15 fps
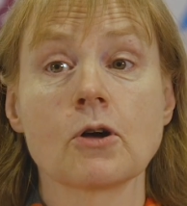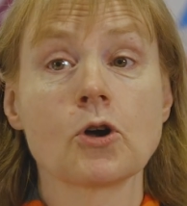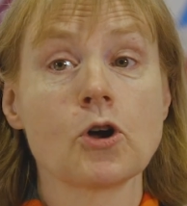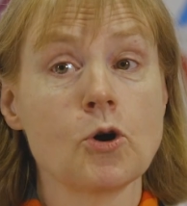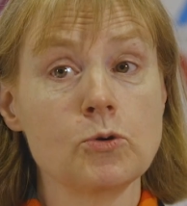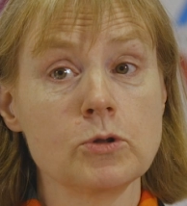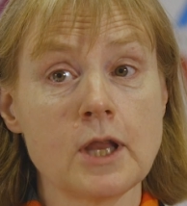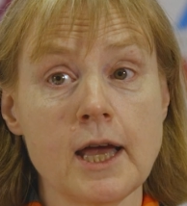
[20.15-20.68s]

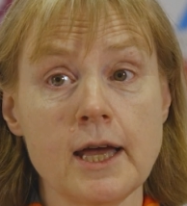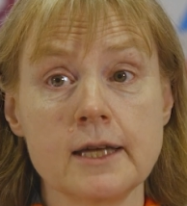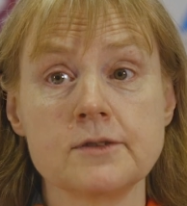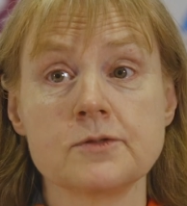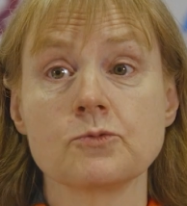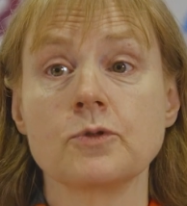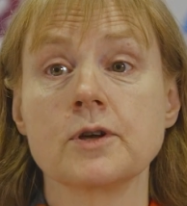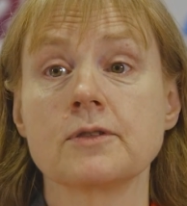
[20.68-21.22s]
co
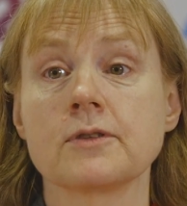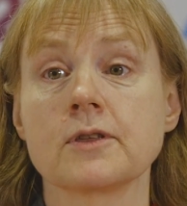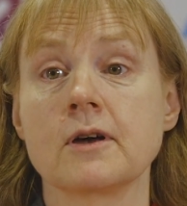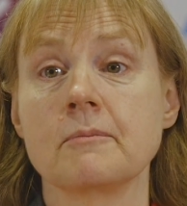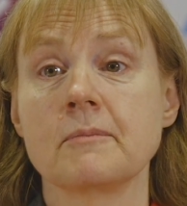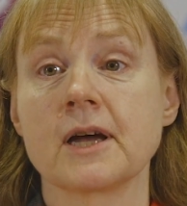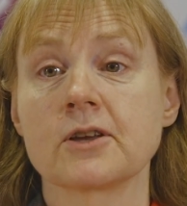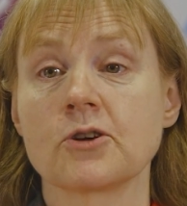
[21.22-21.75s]
led with
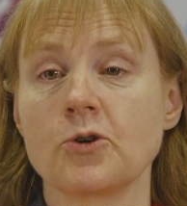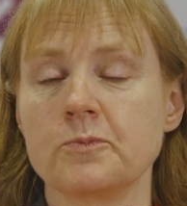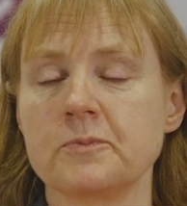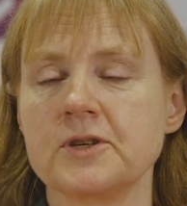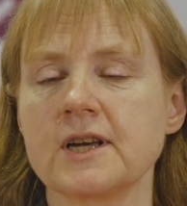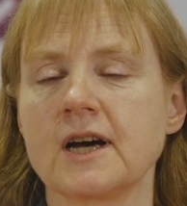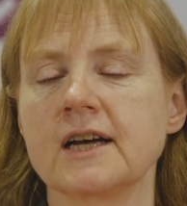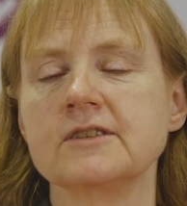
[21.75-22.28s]
uh, my co
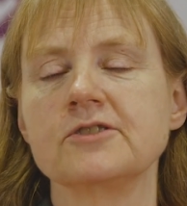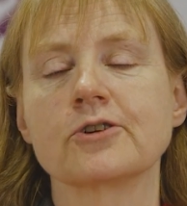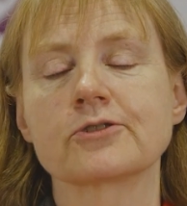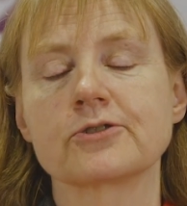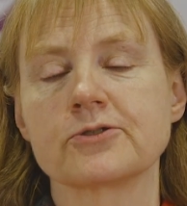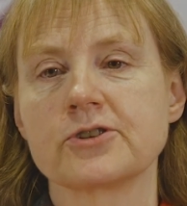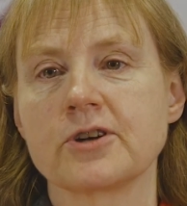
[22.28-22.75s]
PI, Dr.